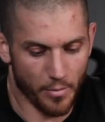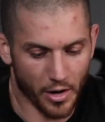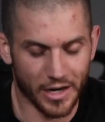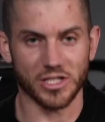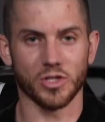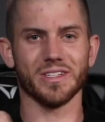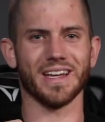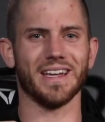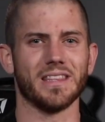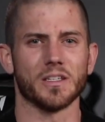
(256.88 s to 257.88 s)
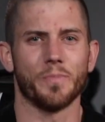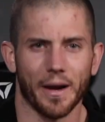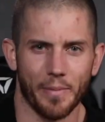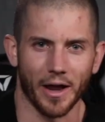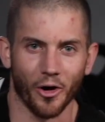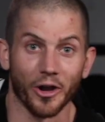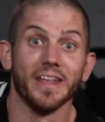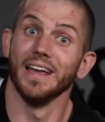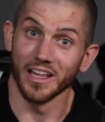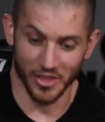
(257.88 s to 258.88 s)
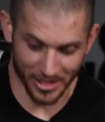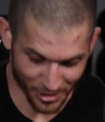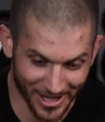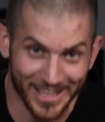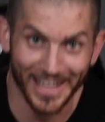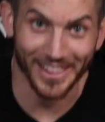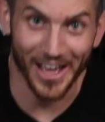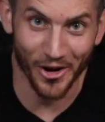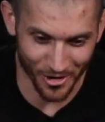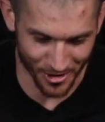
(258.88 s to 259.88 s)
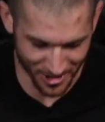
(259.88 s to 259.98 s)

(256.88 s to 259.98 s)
but as soon as I get this backpack on, things are gonna get a lot harder.